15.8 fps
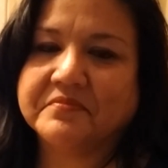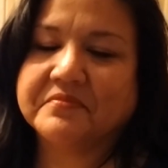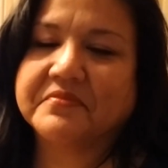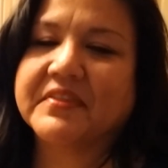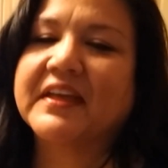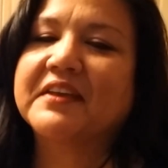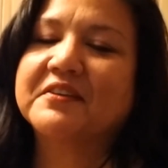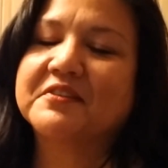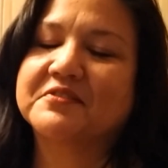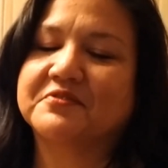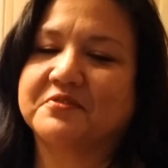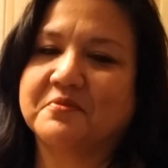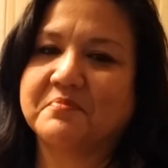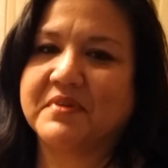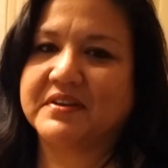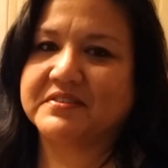Thank you so
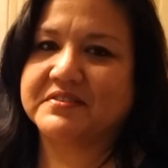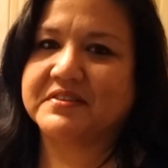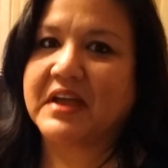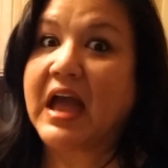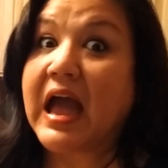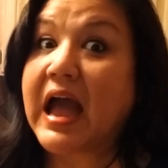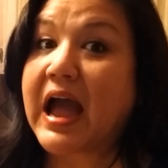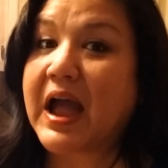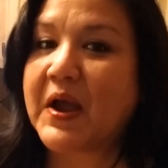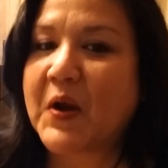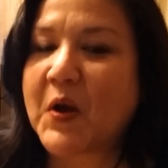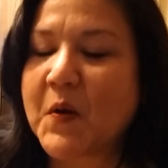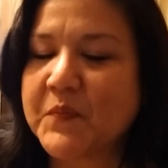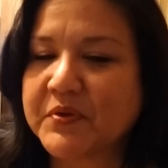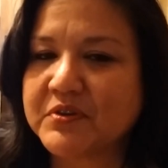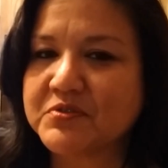much. I
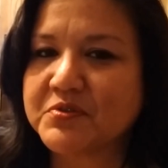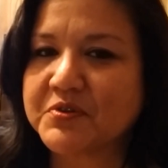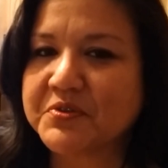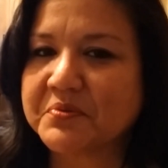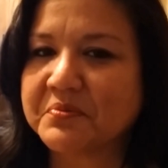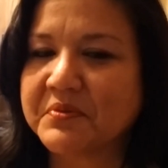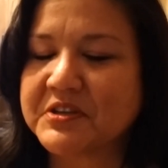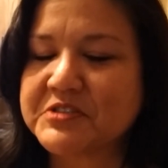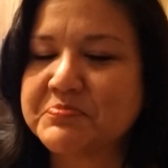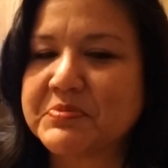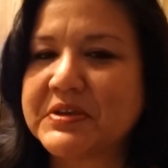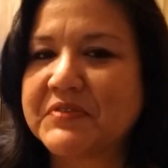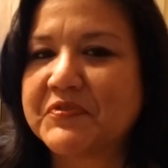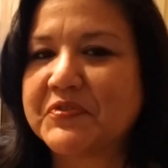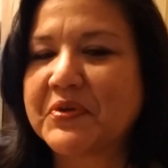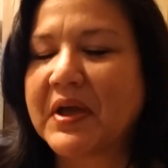hope you enjoyed the recipe.
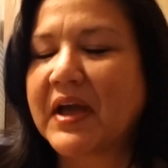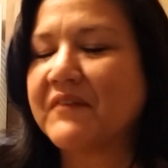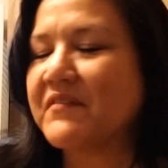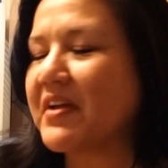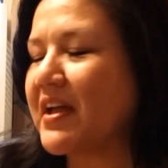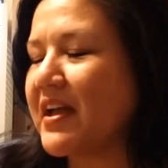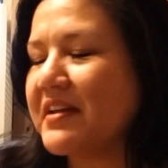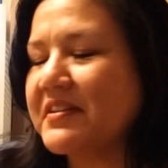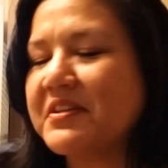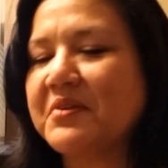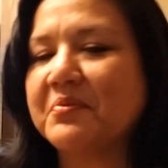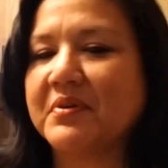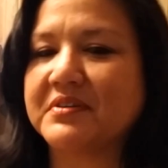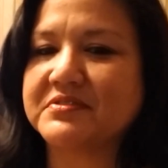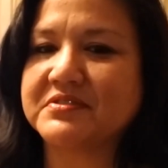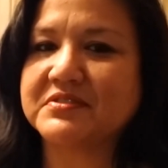If you have any
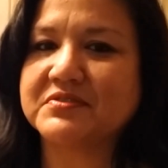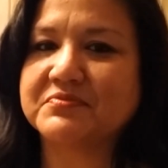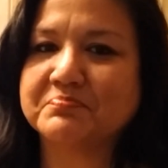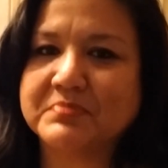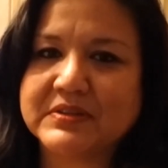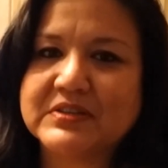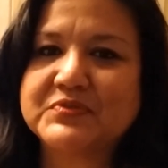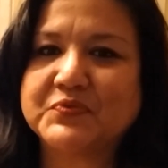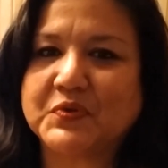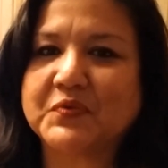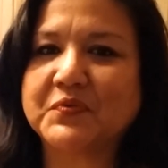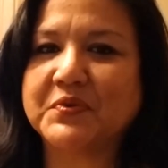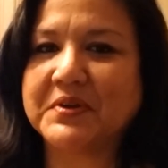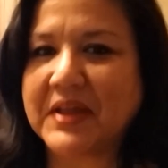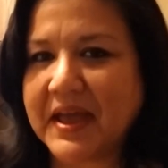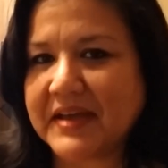questions, please feel
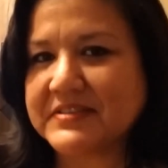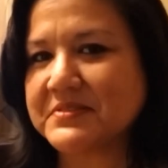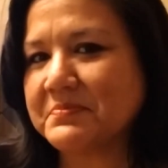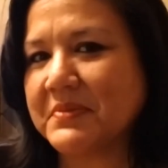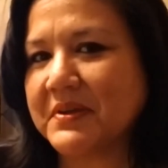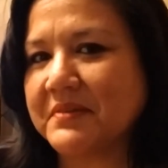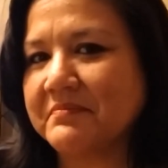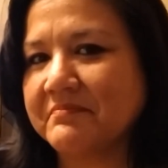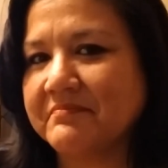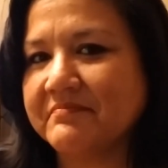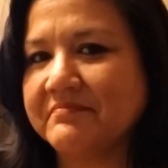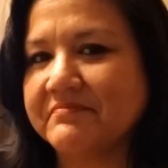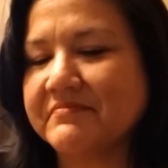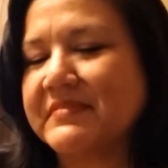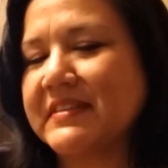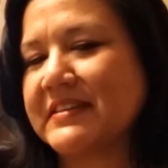free to ask me.
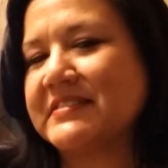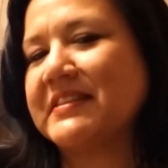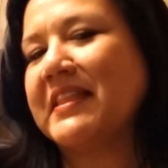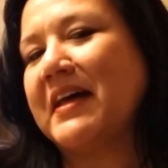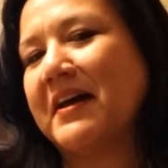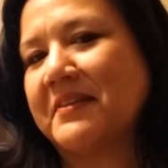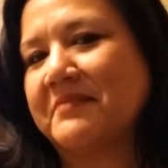Thanks a lot.